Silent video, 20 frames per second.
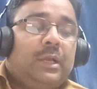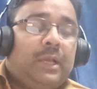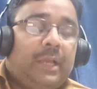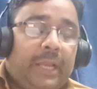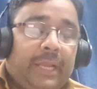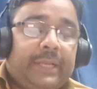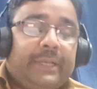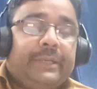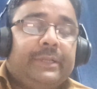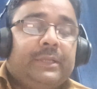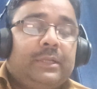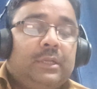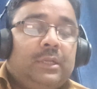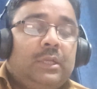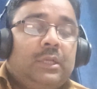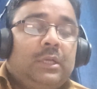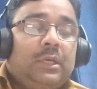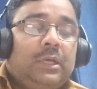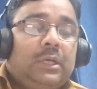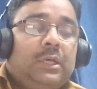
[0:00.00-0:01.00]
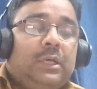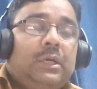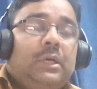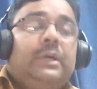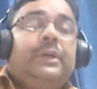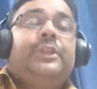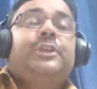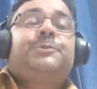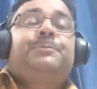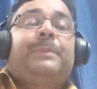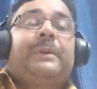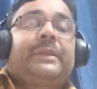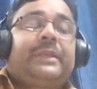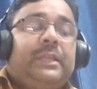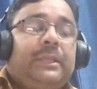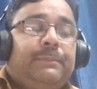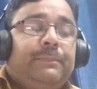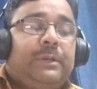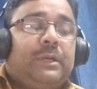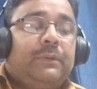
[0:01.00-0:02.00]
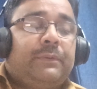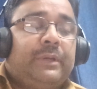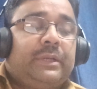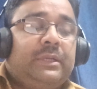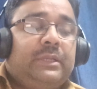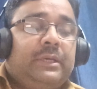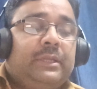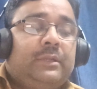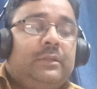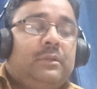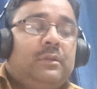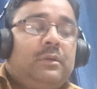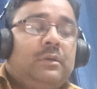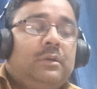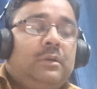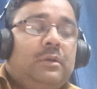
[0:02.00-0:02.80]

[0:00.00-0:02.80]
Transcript: and respective governor